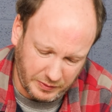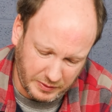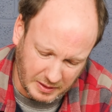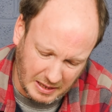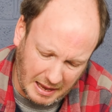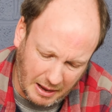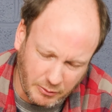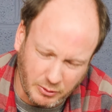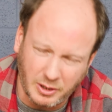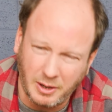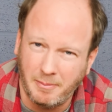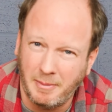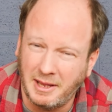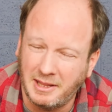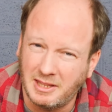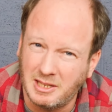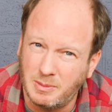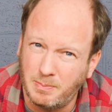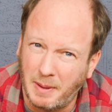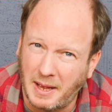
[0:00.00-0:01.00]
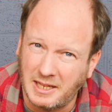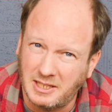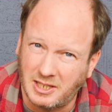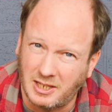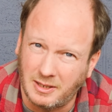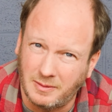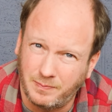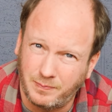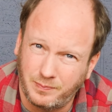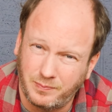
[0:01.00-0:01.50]
How can I make this
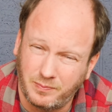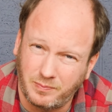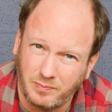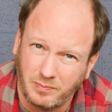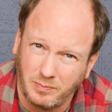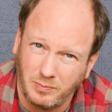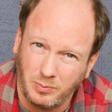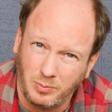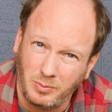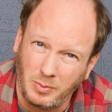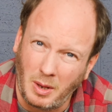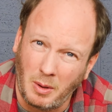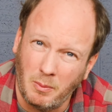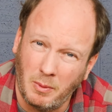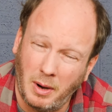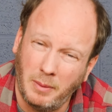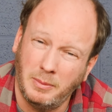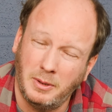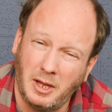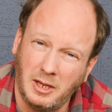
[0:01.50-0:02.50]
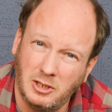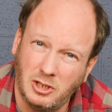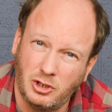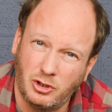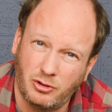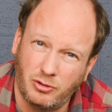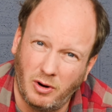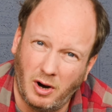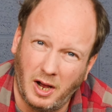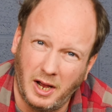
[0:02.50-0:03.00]
better? I'm going to
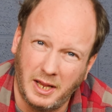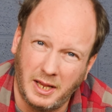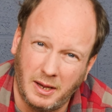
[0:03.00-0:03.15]
try